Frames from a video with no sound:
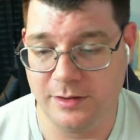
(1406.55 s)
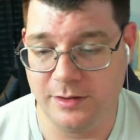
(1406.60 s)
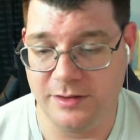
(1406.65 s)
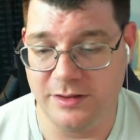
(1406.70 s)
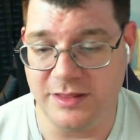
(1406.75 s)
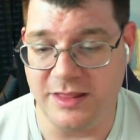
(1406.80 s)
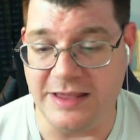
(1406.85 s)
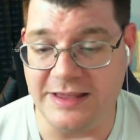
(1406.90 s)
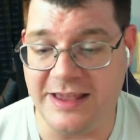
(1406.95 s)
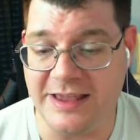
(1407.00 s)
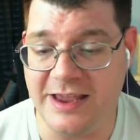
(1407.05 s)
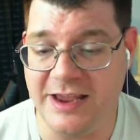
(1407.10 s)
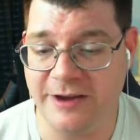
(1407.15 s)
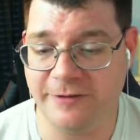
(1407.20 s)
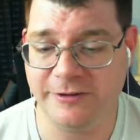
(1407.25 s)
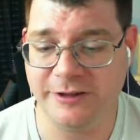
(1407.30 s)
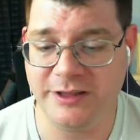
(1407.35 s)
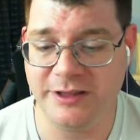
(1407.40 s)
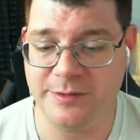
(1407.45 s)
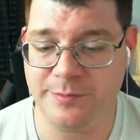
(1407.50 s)
they can't
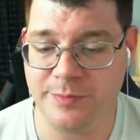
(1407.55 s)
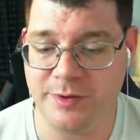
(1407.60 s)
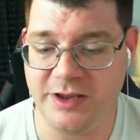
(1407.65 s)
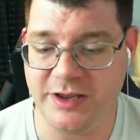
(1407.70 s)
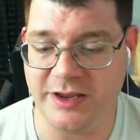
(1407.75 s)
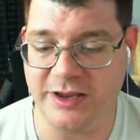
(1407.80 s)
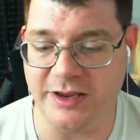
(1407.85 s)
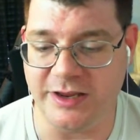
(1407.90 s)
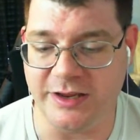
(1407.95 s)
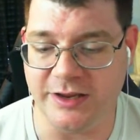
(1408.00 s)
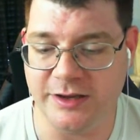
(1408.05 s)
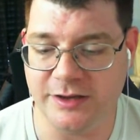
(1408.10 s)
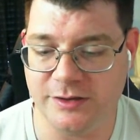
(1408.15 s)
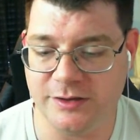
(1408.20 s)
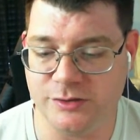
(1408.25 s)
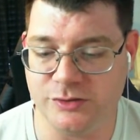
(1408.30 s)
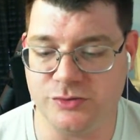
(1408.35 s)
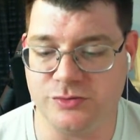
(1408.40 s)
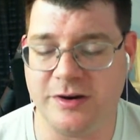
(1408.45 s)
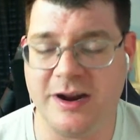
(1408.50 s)
really be
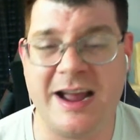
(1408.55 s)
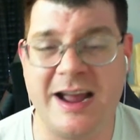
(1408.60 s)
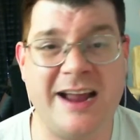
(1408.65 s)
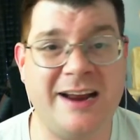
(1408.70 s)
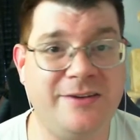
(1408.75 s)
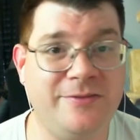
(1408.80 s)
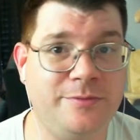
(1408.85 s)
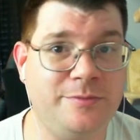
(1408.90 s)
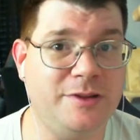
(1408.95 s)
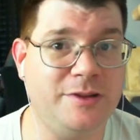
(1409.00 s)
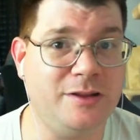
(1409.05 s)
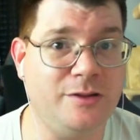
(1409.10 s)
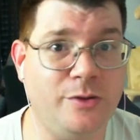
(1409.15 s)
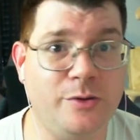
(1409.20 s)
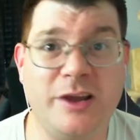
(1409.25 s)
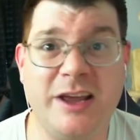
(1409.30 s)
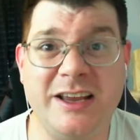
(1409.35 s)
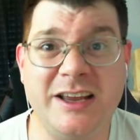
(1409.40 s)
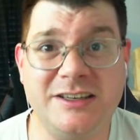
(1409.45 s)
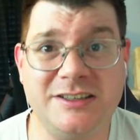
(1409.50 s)
dragged from the
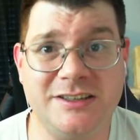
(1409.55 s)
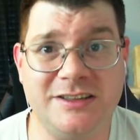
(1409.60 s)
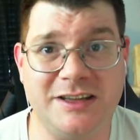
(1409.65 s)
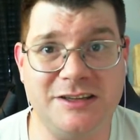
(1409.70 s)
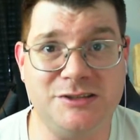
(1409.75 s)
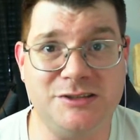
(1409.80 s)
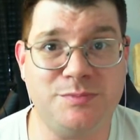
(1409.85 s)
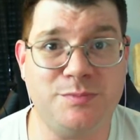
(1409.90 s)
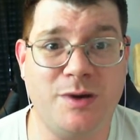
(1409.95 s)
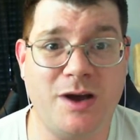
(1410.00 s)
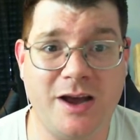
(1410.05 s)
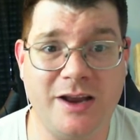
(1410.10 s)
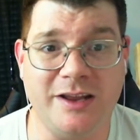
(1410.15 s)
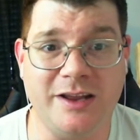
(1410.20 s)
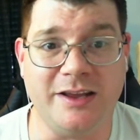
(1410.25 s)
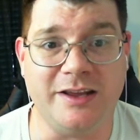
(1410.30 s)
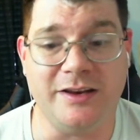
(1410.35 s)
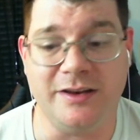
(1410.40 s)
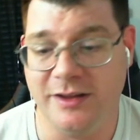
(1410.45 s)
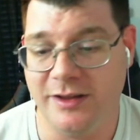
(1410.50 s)
location they spawn
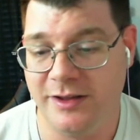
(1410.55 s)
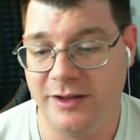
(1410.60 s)
in,